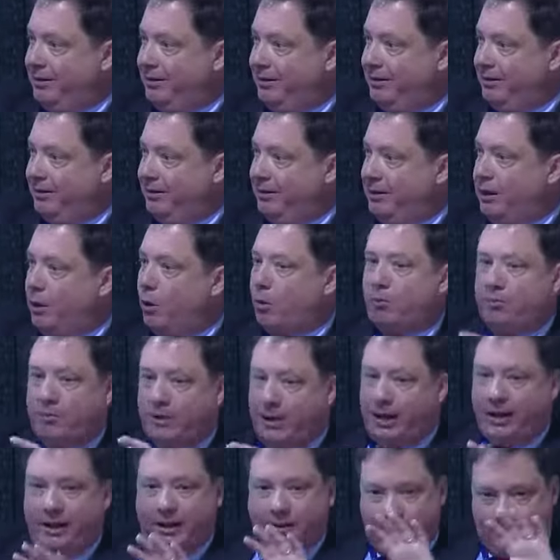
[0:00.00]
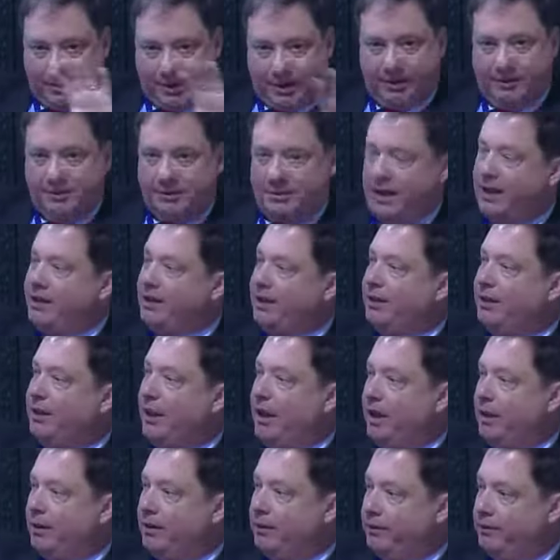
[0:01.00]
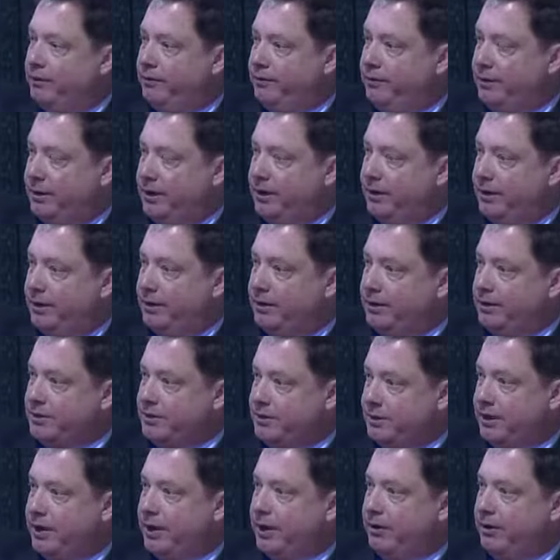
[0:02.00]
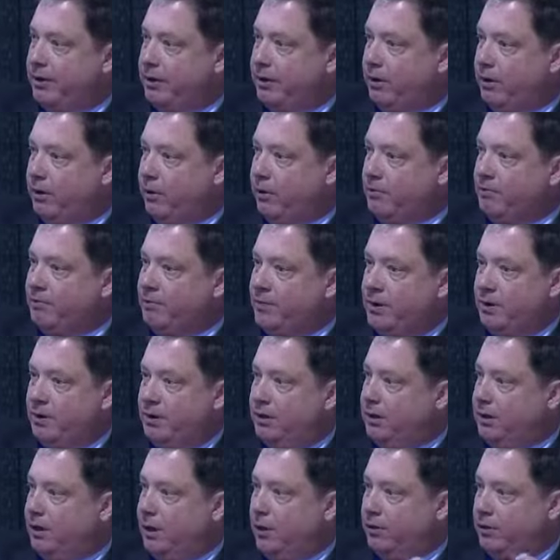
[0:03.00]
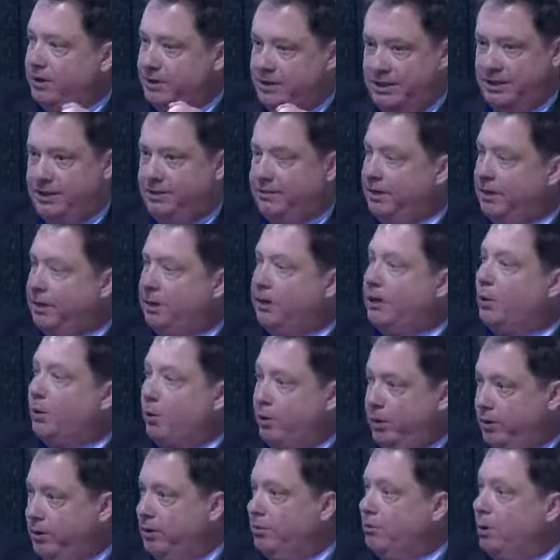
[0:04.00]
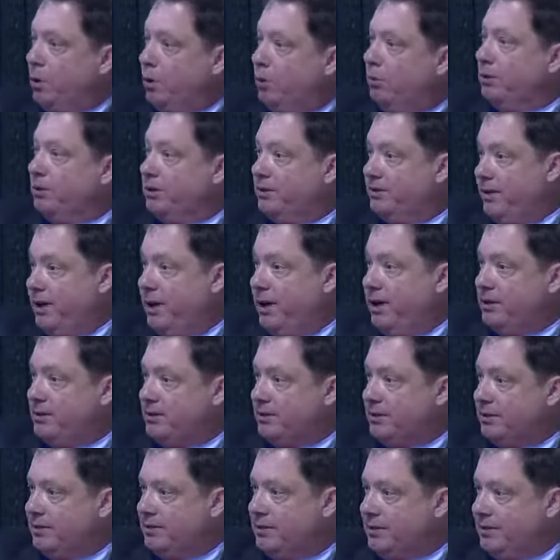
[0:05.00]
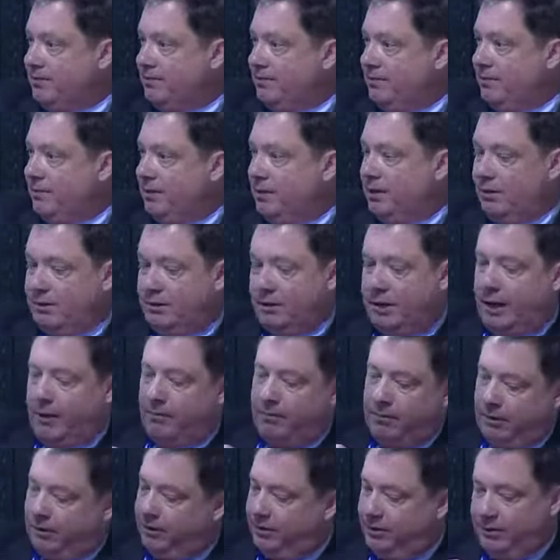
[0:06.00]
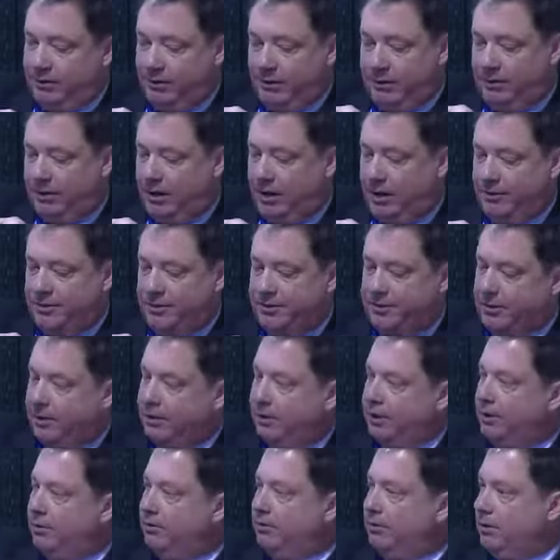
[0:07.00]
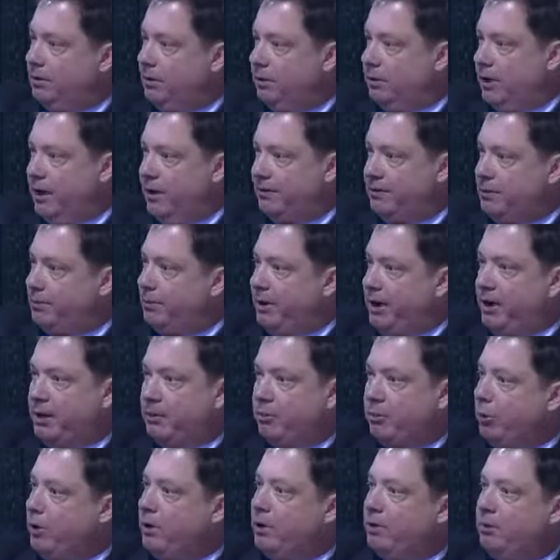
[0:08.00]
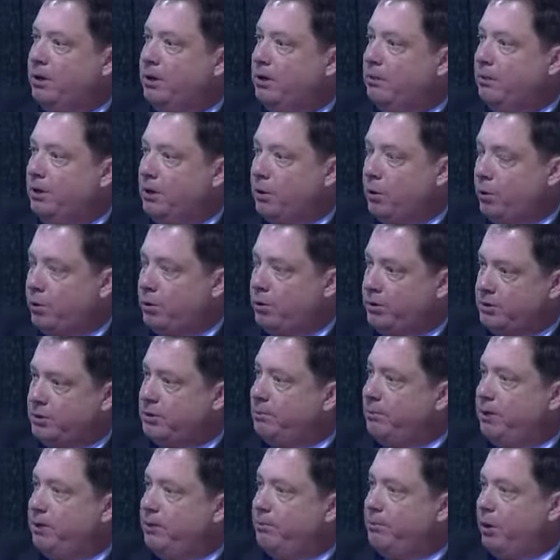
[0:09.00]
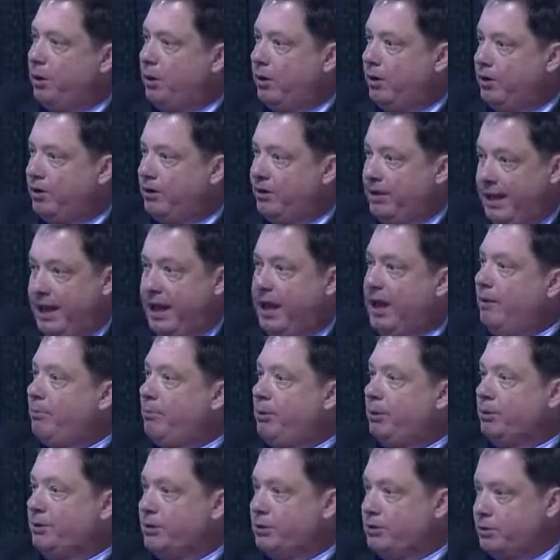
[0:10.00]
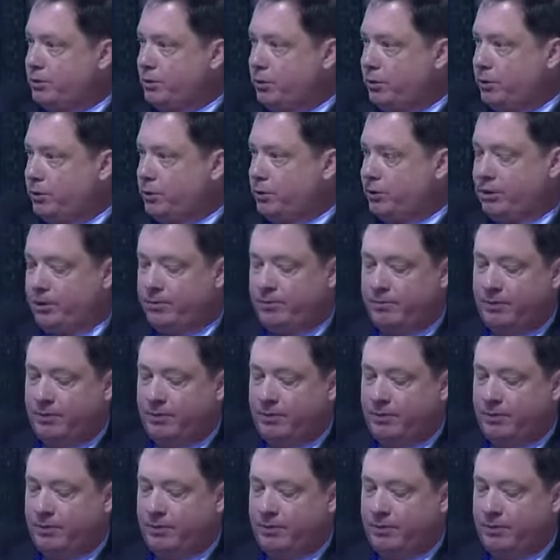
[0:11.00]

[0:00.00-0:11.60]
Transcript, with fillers: You know, and, and taking out of uh, the scenario, you know, the TV anywhere, the mobile devices. Yeah, obviously you have to pay a premium in order to be part of the Apple consortium.